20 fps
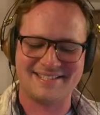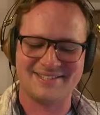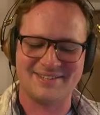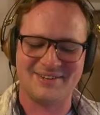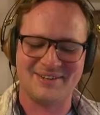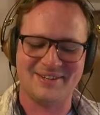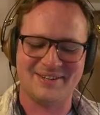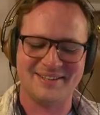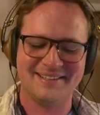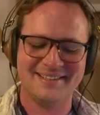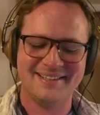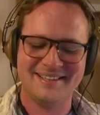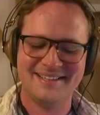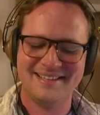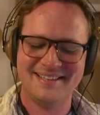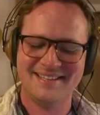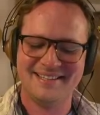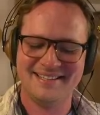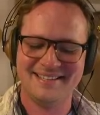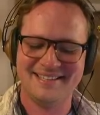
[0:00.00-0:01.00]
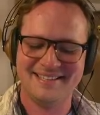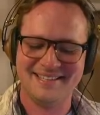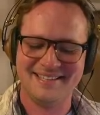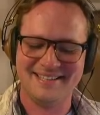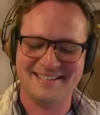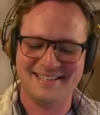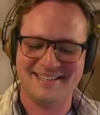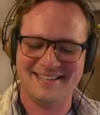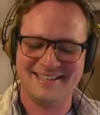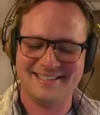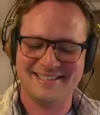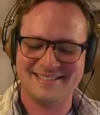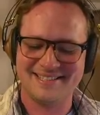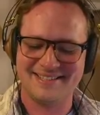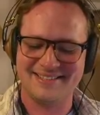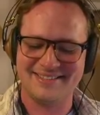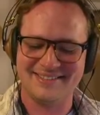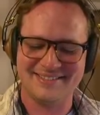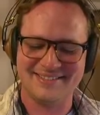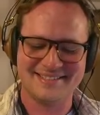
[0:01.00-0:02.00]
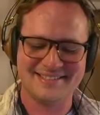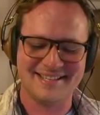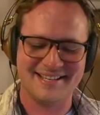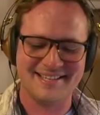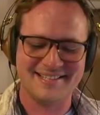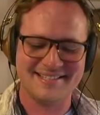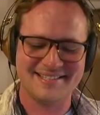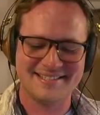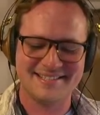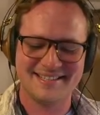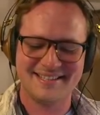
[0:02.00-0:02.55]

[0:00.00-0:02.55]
are. That's a little sus.